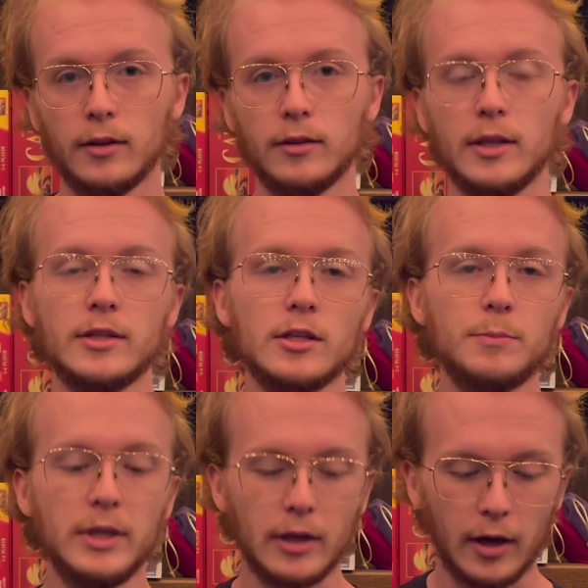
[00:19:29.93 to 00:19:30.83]
This is
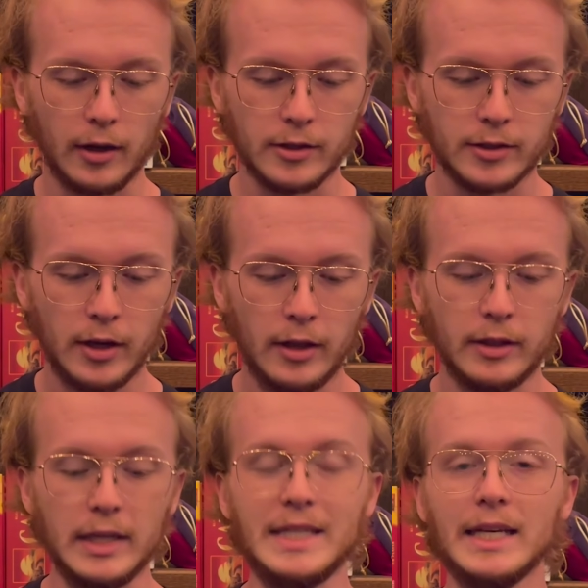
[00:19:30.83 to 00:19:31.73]
because
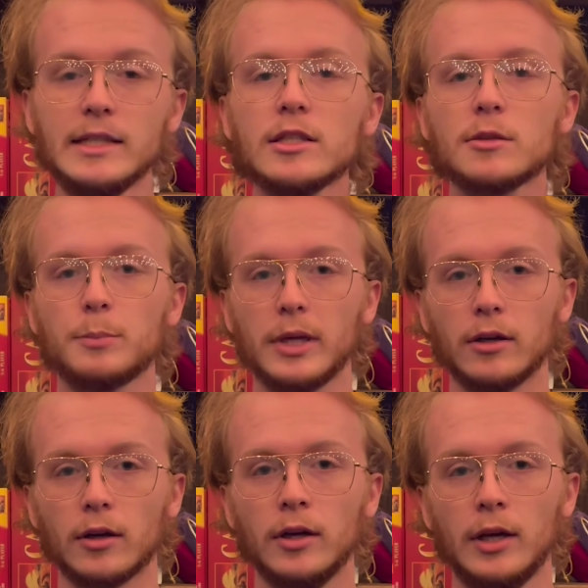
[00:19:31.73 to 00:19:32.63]
the Yin
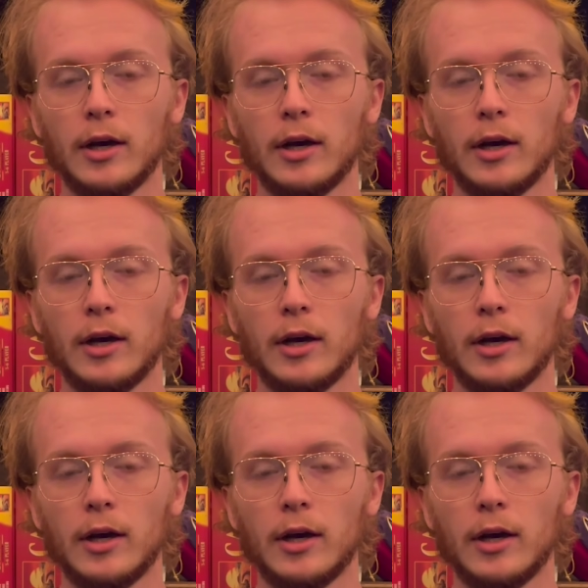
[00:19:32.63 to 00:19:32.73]
Spinner